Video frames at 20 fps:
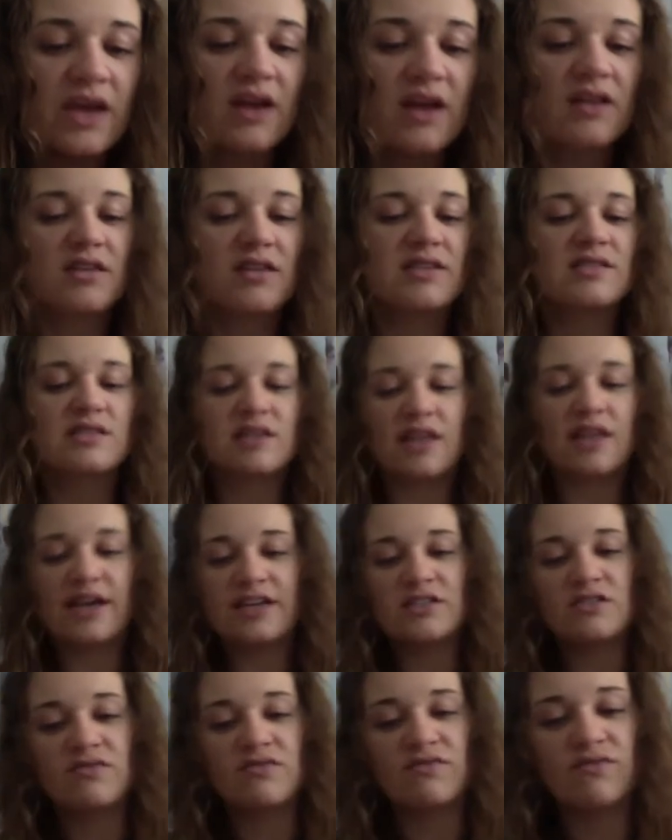the
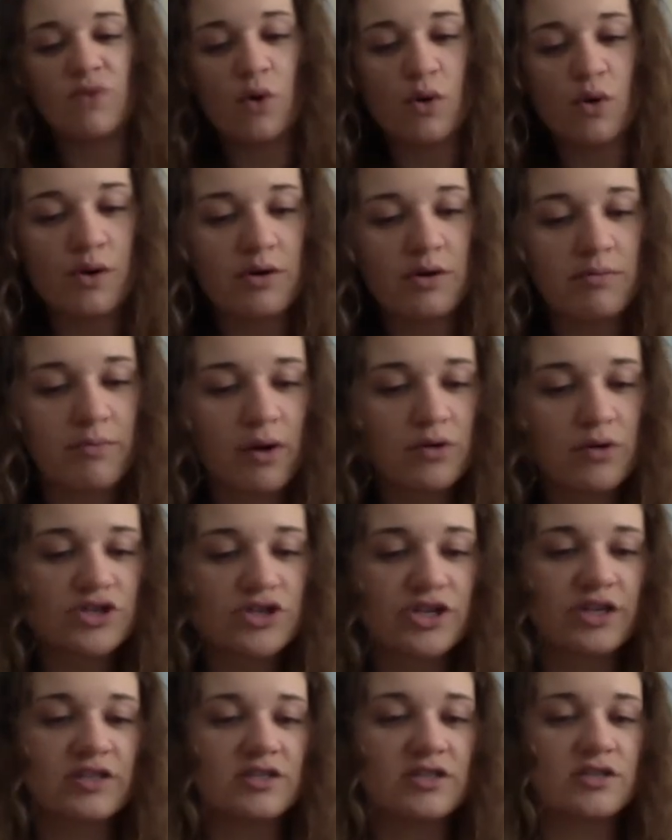sled's forward
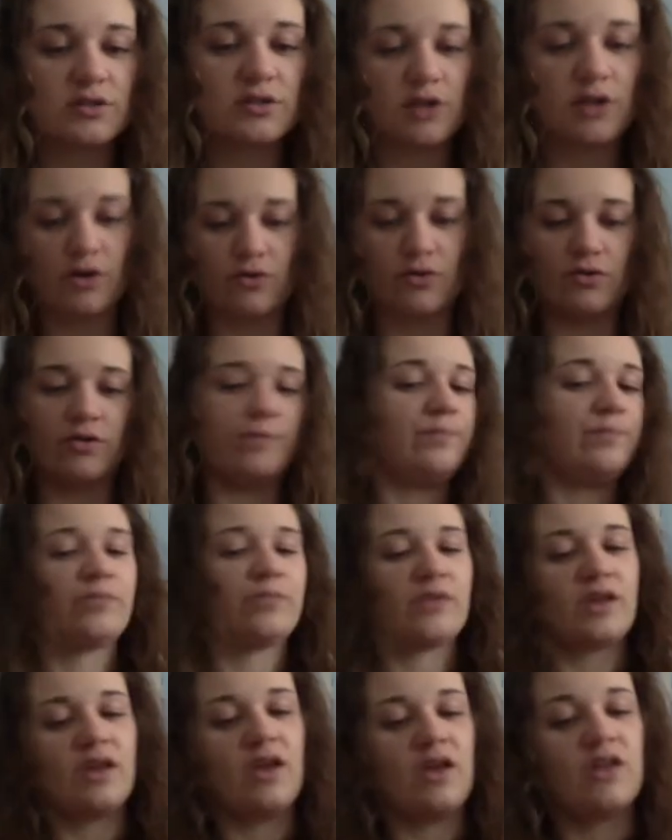motion slowed.
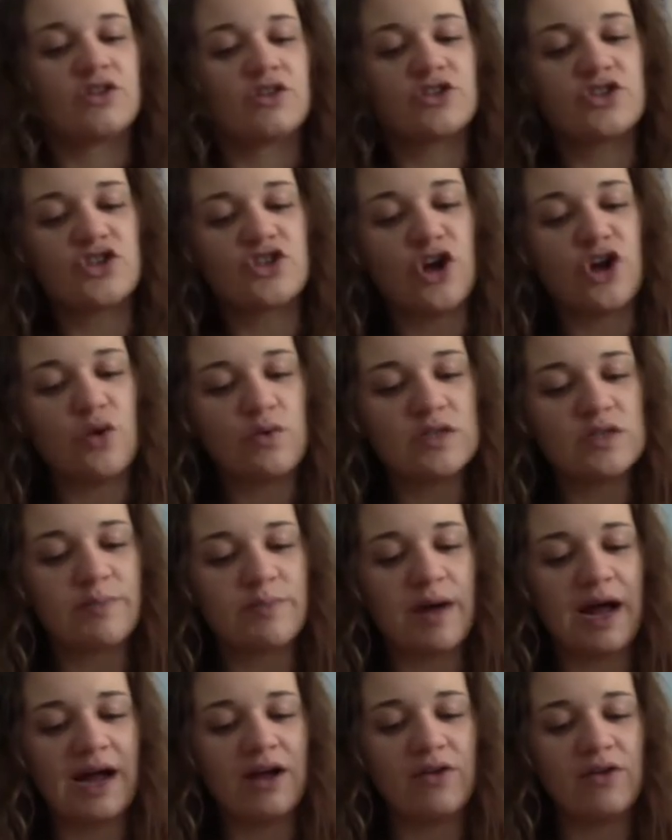The snow was
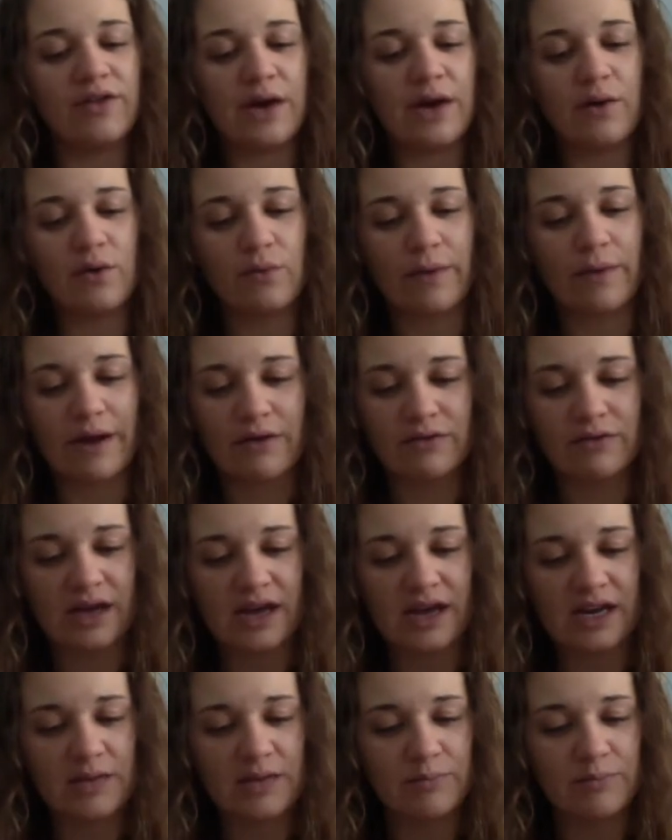piled now around it,
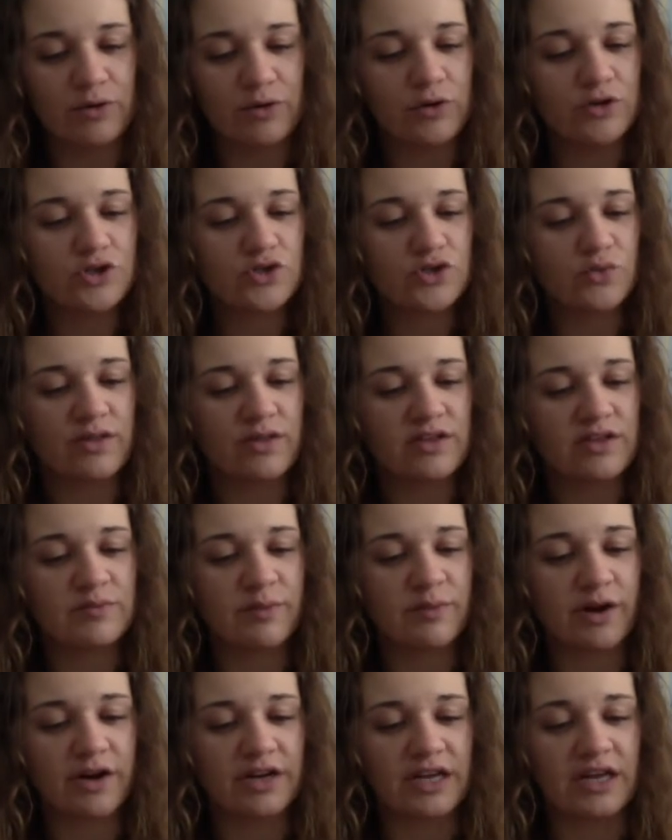and he pushed with his
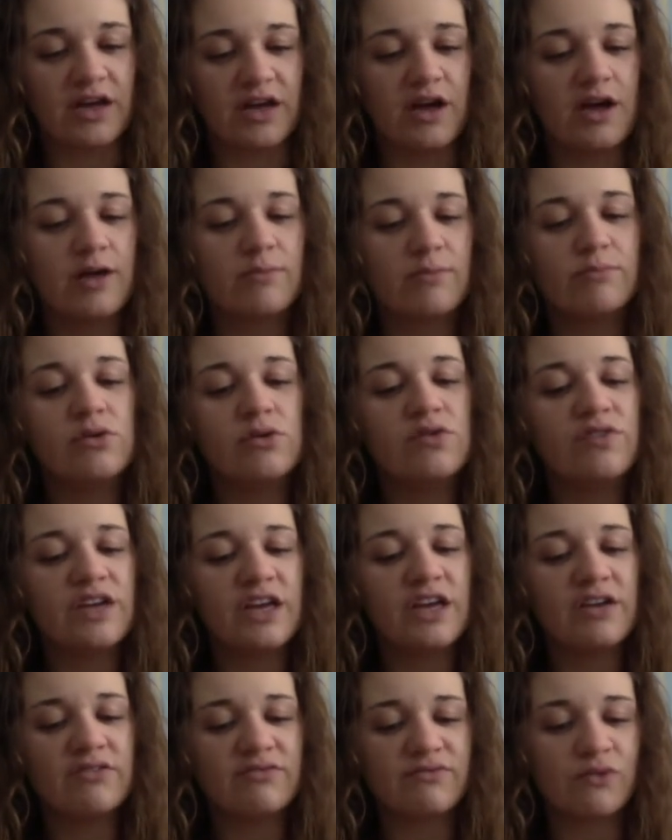body, moving
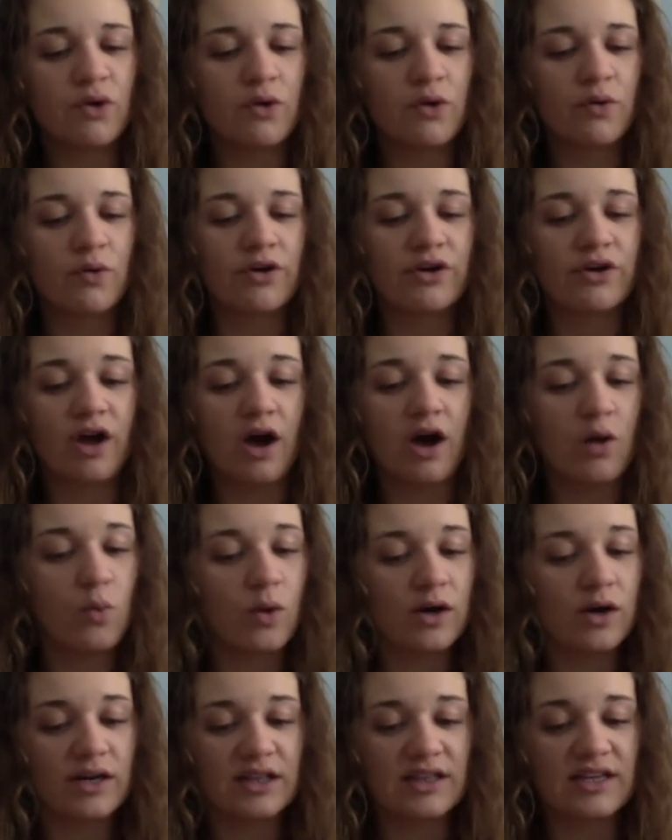it forward, not
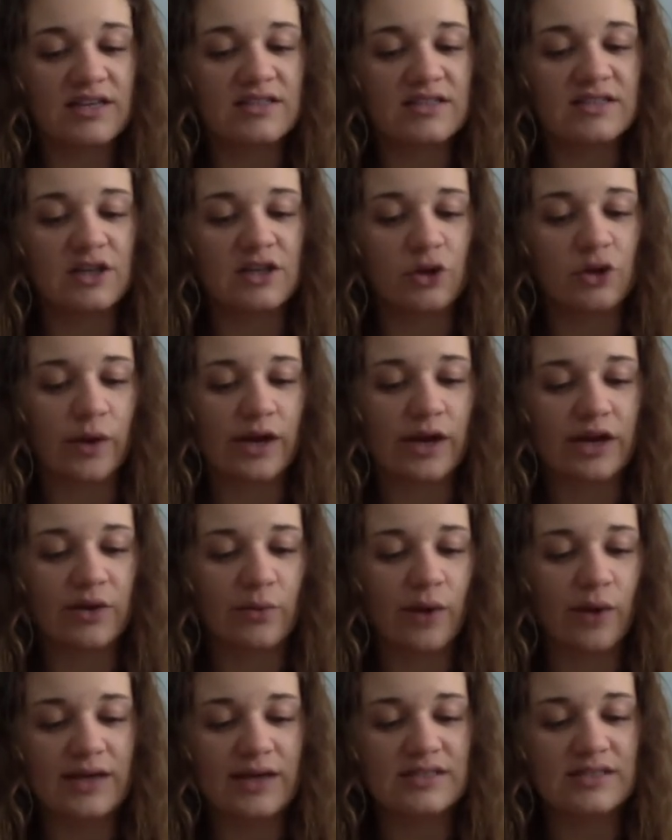wanting the exhilarating
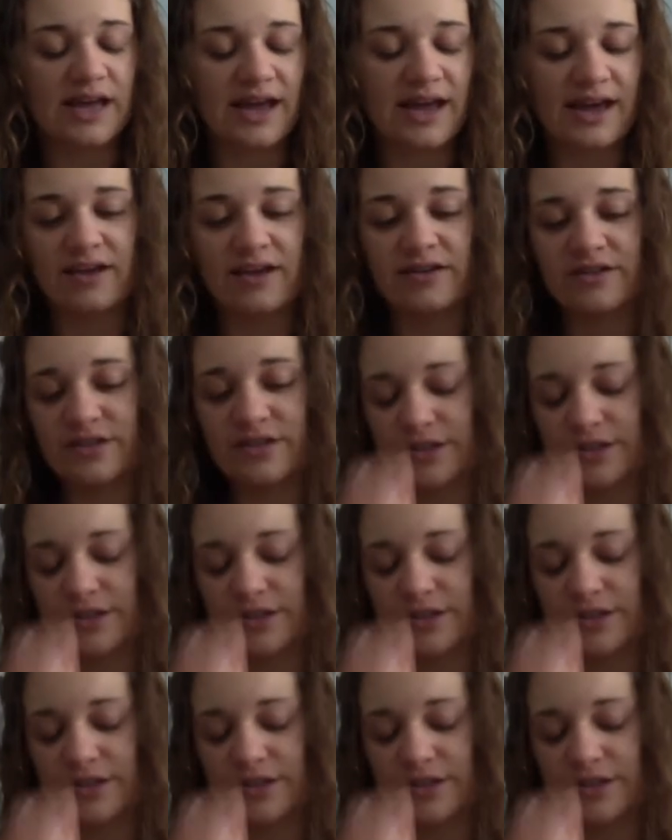ride to end.